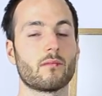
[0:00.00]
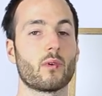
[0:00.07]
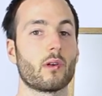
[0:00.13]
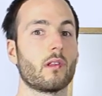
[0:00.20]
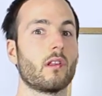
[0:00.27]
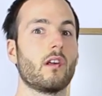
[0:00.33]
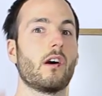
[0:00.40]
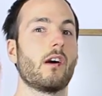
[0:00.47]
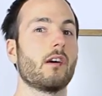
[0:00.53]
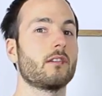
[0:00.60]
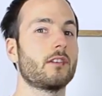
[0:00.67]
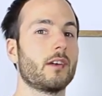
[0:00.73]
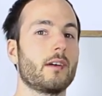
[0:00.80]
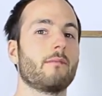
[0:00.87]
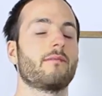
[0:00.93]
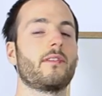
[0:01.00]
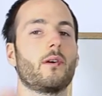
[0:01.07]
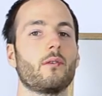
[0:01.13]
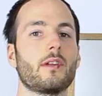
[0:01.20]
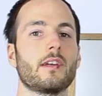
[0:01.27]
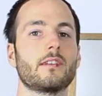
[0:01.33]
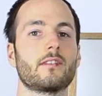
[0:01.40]
they're more long-term
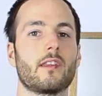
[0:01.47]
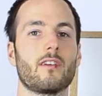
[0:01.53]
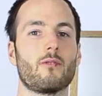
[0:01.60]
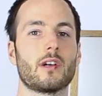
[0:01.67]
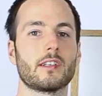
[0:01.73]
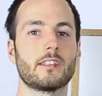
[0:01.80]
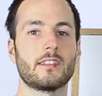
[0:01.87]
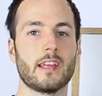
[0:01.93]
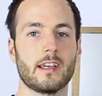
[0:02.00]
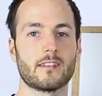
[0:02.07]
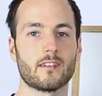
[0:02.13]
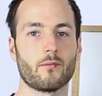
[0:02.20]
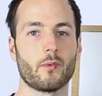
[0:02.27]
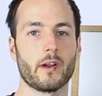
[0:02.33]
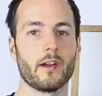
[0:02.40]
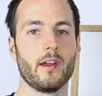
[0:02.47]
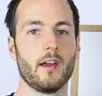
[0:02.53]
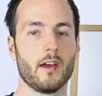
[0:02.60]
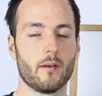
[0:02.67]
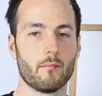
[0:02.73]
focused, so they want to stay somewhere,